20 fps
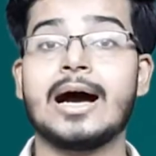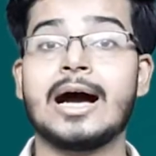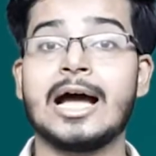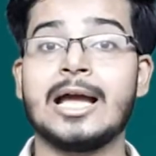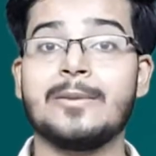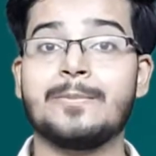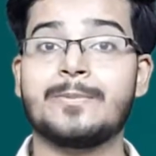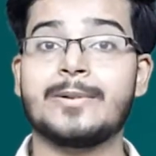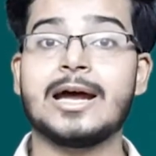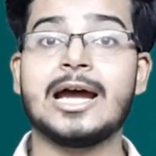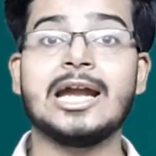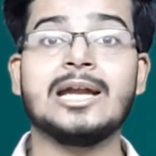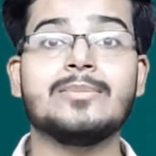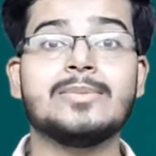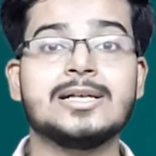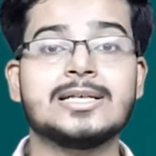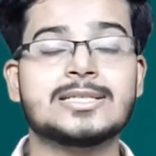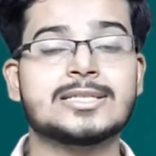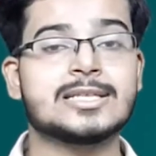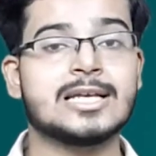I pride
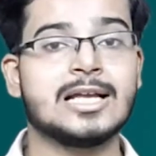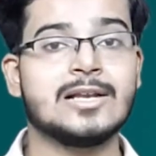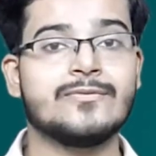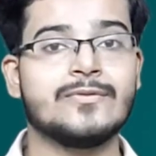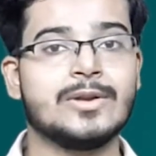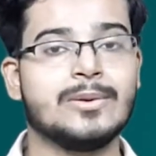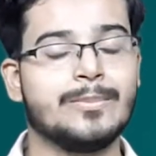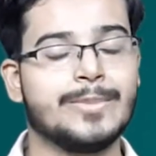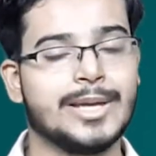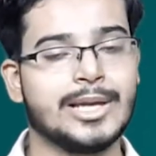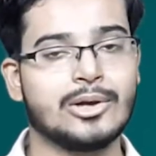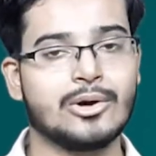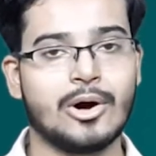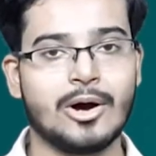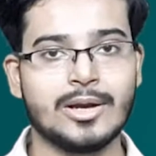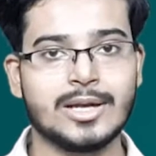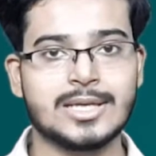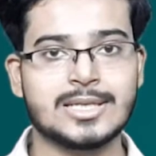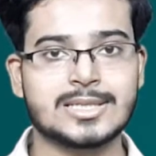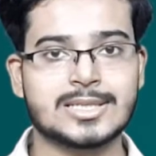myself in being
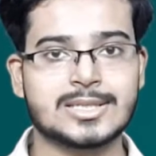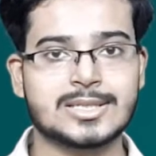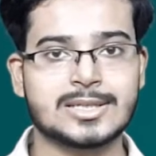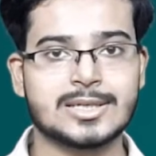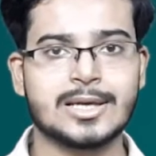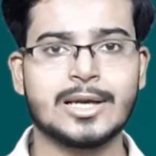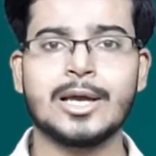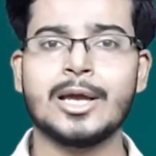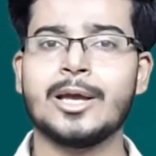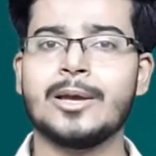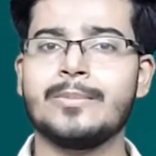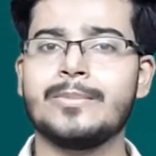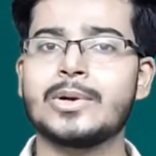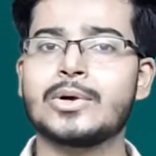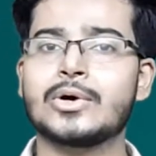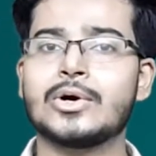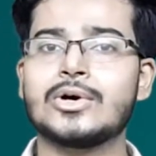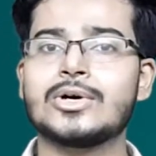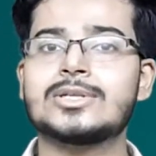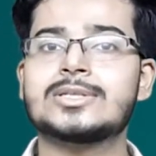honest
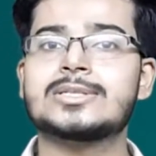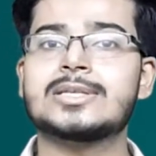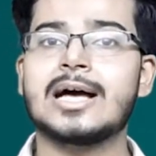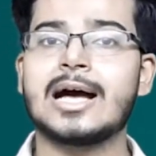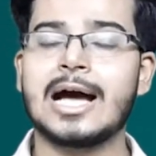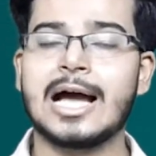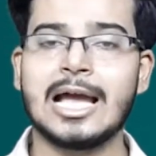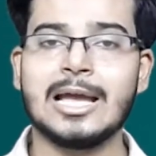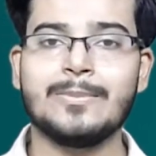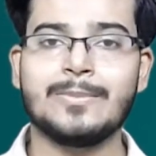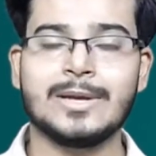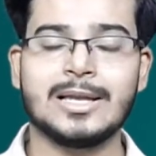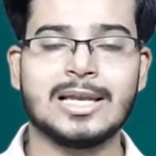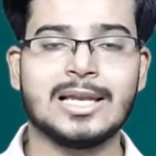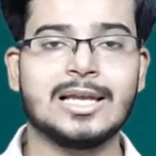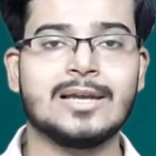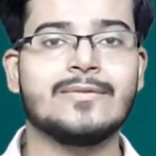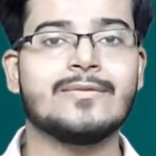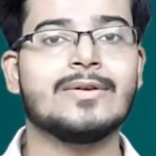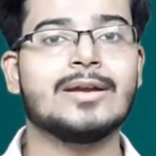because I
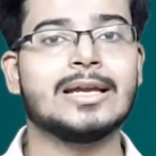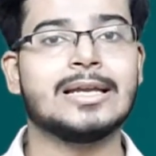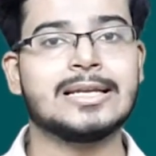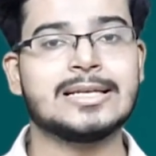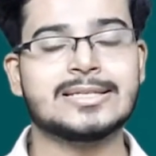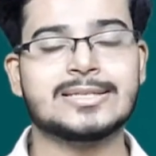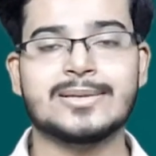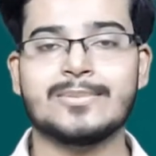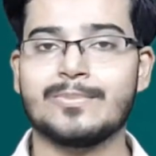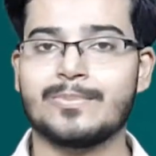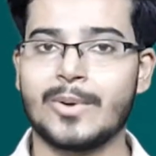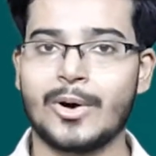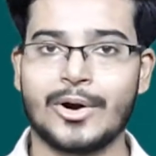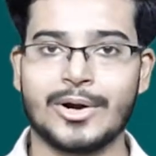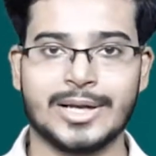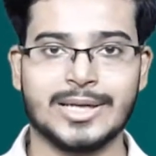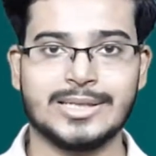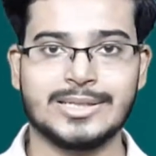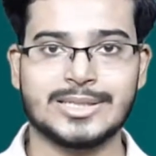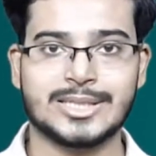believe it is
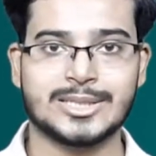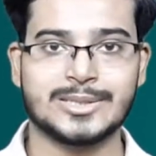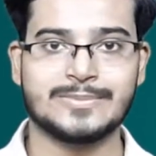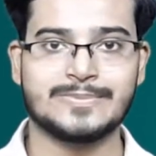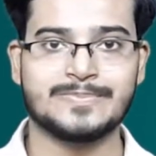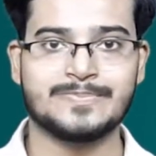important.